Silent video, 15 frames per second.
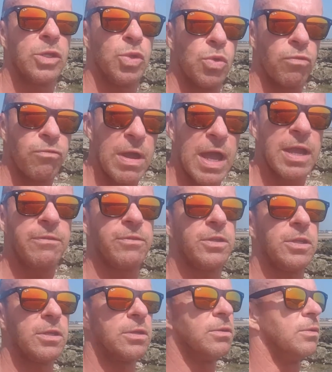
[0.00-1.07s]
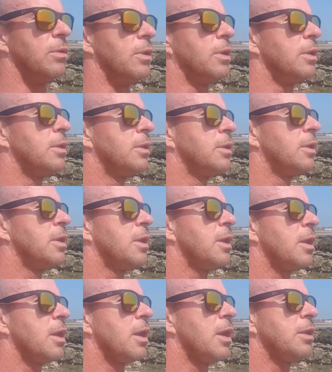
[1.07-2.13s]
you arrived at your goal,
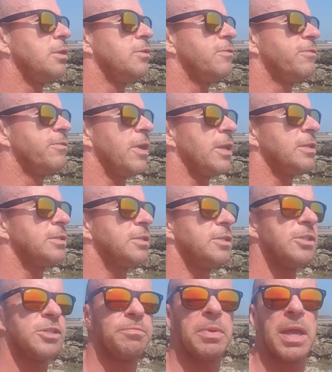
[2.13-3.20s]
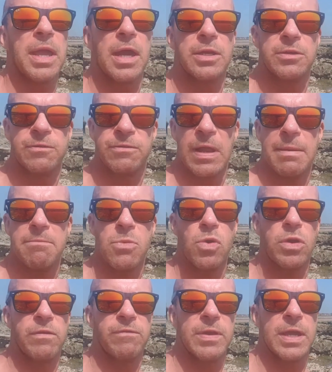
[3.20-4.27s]
and you felt inspired, you felt
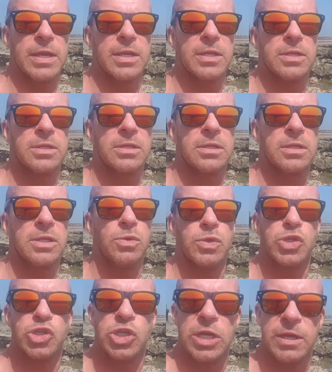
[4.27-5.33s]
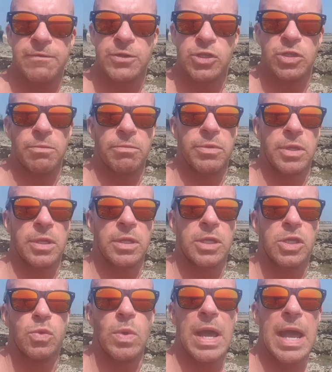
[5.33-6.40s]
motivated, you achieved something,
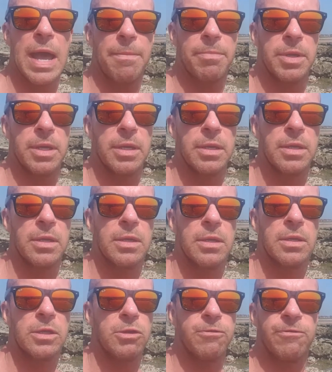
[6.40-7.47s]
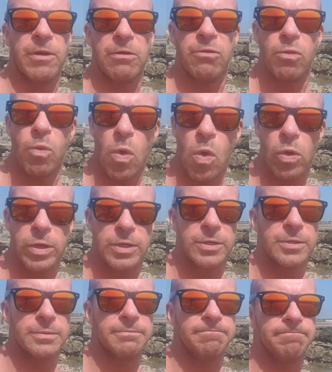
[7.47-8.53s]
you were happy, you felt
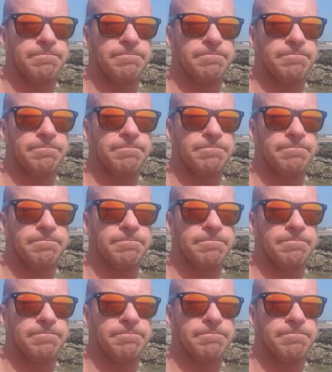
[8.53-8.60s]
rewarded.